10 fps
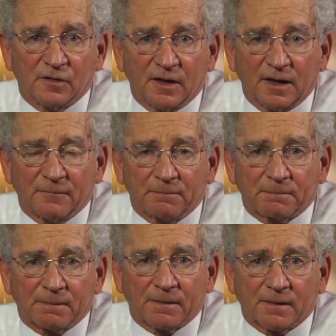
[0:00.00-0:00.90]
that
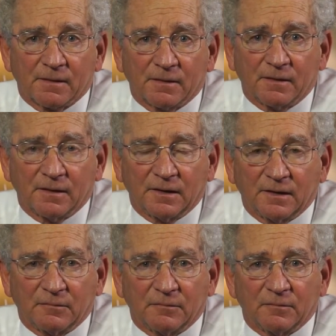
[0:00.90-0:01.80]

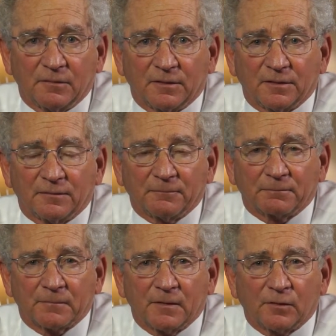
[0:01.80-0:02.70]
the
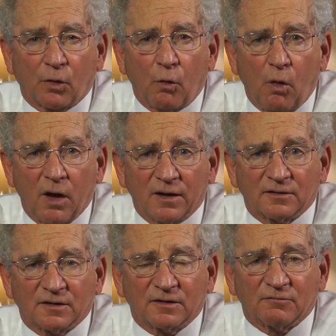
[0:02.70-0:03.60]

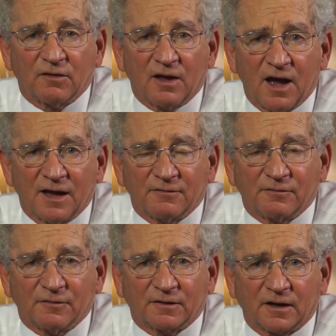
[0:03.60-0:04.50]
quality of
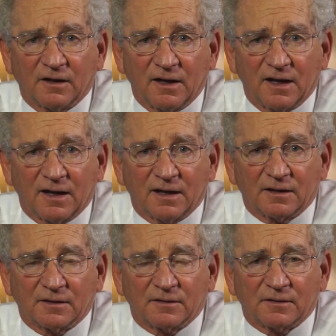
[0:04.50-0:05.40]
life of the
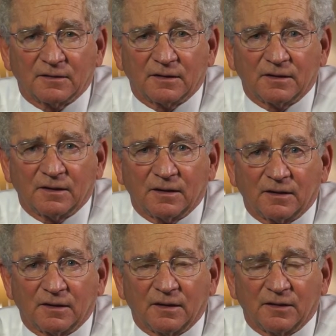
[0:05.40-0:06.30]
client
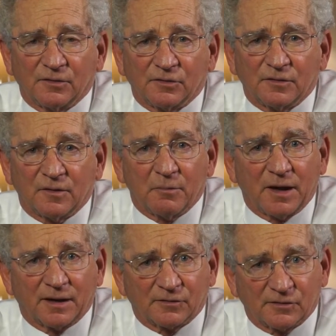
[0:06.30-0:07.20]
is in the
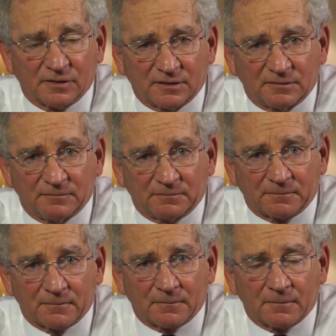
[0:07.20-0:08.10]
back seat.
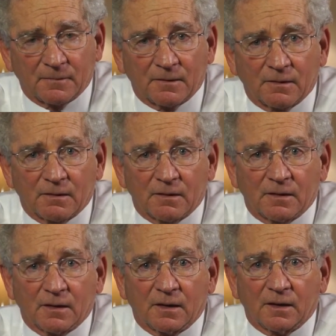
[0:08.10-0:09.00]

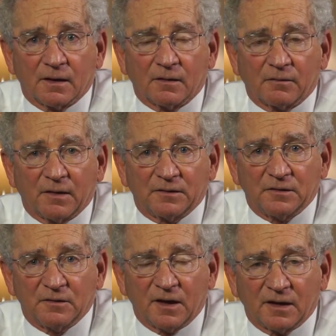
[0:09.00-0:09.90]

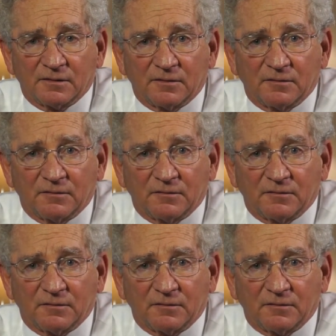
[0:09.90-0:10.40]
The